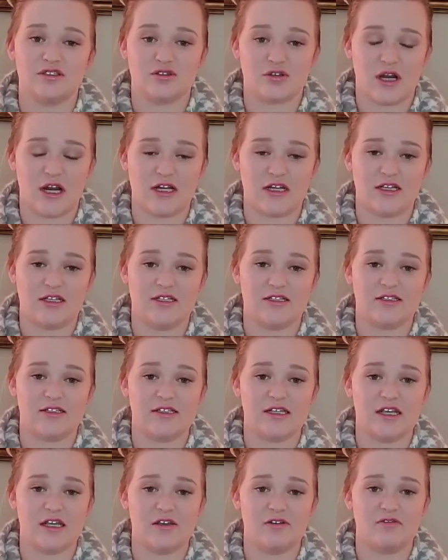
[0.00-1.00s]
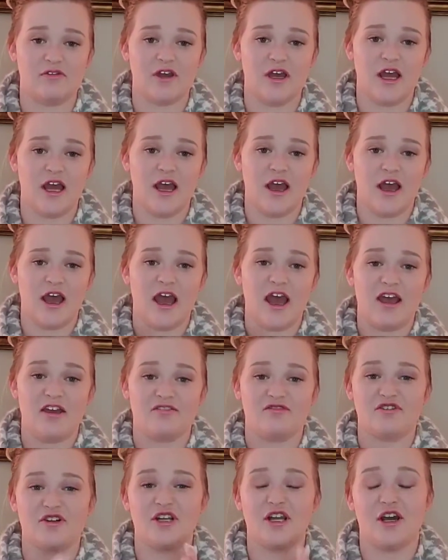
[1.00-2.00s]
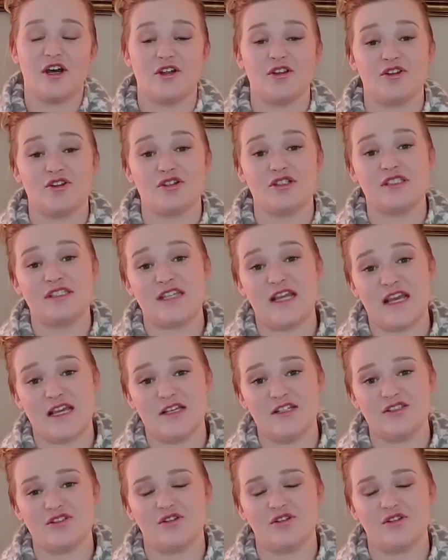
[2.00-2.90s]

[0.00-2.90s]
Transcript: try to conceive every other day,